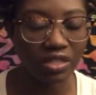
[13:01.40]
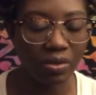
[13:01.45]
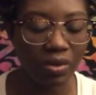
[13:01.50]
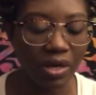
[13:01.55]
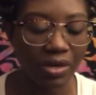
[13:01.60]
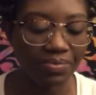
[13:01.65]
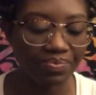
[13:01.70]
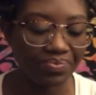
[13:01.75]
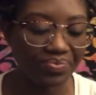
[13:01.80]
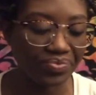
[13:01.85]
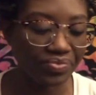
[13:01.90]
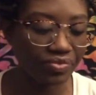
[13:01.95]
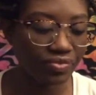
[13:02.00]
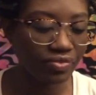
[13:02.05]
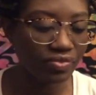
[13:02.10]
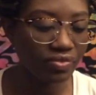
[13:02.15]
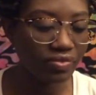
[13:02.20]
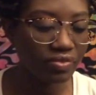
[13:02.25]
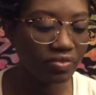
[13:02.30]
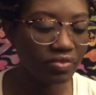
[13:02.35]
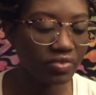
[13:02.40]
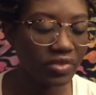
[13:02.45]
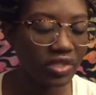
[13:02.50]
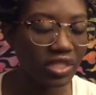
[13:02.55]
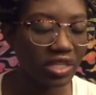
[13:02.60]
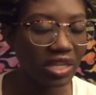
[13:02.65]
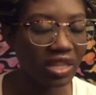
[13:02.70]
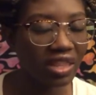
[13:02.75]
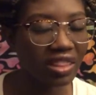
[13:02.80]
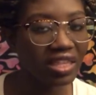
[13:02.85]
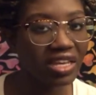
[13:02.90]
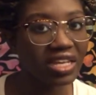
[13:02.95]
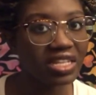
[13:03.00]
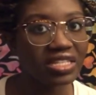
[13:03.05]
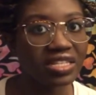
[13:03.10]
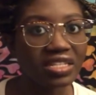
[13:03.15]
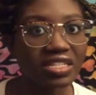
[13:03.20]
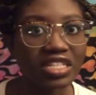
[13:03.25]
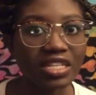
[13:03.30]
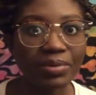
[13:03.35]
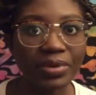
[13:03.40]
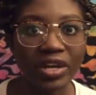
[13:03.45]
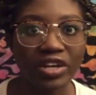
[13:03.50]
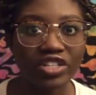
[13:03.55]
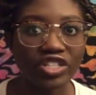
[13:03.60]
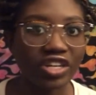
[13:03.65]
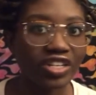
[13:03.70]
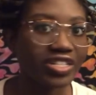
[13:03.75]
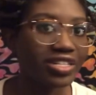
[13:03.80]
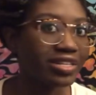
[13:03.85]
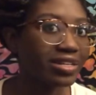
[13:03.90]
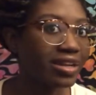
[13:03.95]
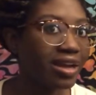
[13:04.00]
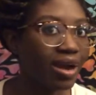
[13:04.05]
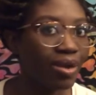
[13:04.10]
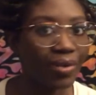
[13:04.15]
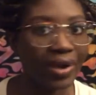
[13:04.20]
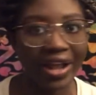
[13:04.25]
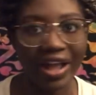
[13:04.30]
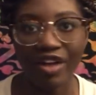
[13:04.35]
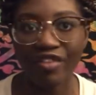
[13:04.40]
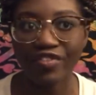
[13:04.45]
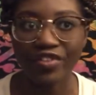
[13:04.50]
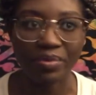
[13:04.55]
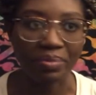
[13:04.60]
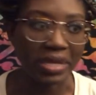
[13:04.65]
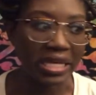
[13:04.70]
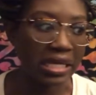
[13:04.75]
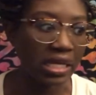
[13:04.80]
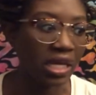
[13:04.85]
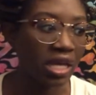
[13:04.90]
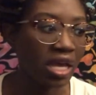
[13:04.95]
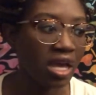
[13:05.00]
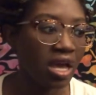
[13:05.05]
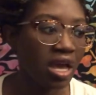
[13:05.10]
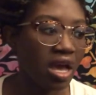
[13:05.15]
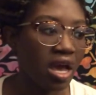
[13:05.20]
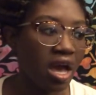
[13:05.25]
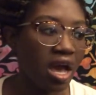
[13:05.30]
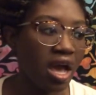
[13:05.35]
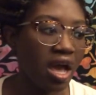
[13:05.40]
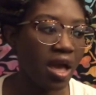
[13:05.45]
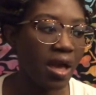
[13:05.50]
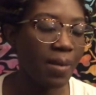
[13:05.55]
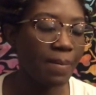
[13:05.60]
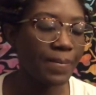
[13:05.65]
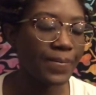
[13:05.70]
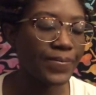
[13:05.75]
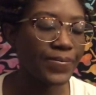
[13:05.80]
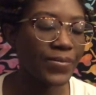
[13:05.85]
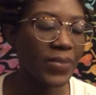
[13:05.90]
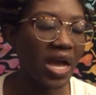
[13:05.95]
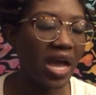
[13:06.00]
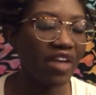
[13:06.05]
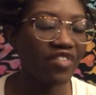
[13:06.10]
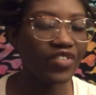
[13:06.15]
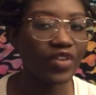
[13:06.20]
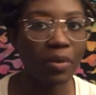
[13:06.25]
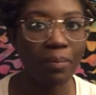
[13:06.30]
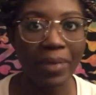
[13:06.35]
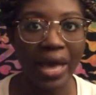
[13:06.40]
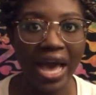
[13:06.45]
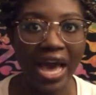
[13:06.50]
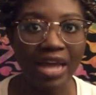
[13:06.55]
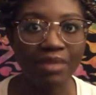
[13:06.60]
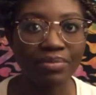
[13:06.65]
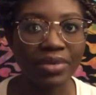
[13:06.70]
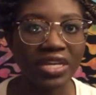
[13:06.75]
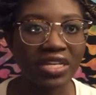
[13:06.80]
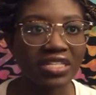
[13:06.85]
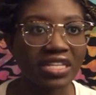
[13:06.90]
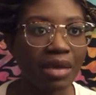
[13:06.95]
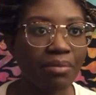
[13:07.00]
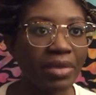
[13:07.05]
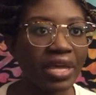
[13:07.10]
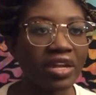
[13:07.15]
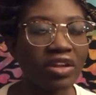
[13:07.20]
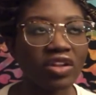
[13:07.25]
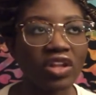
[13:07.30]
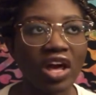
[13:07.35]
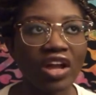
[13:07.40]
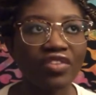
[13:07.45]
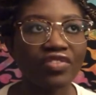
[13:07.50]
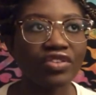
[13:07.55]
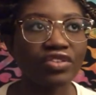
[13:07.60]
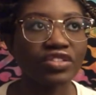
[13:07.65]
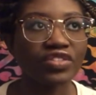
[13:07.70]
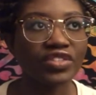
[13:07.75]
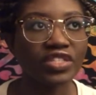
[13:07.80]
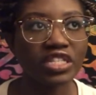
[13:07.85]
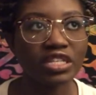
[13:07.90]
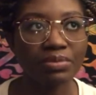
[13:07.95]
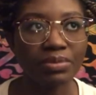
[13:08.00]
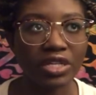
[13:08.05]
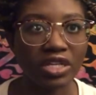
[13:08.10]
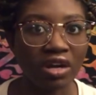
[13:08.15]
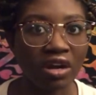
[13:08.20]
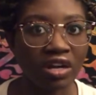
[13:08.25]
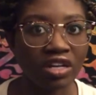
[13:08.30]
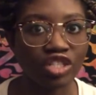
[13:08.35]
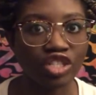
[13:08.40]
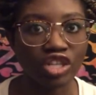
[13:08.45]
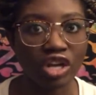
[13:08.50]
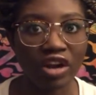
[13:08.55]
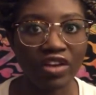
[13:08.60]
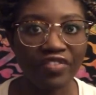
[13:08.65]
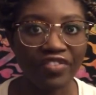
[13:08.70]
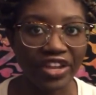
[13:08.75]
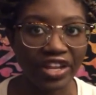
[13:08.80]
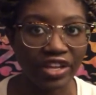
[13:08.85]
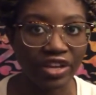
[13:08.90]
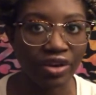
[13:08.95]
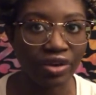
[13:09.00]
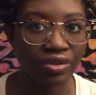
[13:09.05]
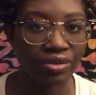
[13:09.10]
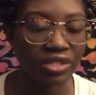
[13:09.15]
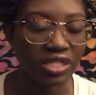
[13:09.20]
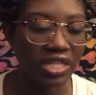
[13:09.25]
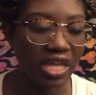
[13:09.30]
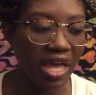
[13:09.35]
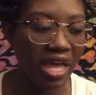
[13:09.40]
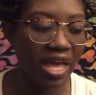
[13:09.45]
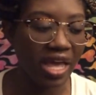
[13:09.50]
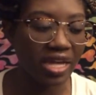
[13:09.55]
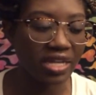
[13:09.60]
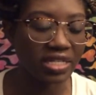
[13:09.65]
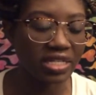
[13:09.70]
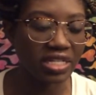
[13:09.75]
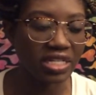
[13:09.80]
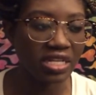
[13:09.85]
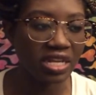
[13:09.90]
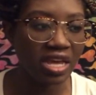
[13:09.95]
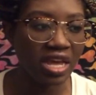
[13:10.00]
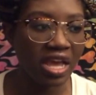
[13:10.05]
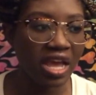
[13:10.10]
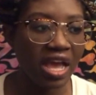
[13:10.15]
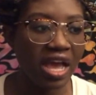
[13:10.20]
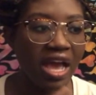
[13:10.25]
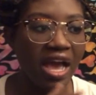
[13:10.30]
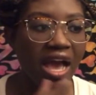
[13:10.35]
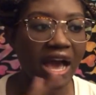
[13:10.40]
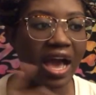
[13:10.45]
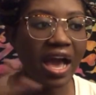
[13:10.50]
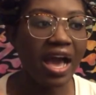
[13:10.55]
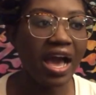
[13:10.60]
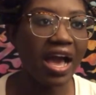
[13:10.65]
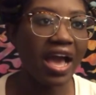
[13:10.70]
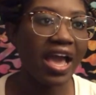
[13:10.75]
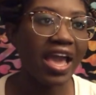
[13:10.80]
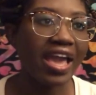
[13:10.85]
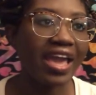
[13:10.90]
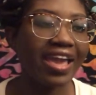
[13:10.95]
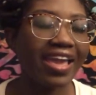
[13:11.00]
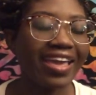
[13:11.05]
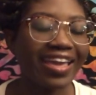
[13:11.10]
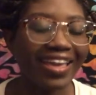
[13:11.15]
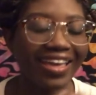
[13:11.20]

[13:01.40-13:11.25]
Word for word: so on. The thing is, the TBR jar did not work out for me. Um, I feel bad because I made a lot of those TBR jar videos and I,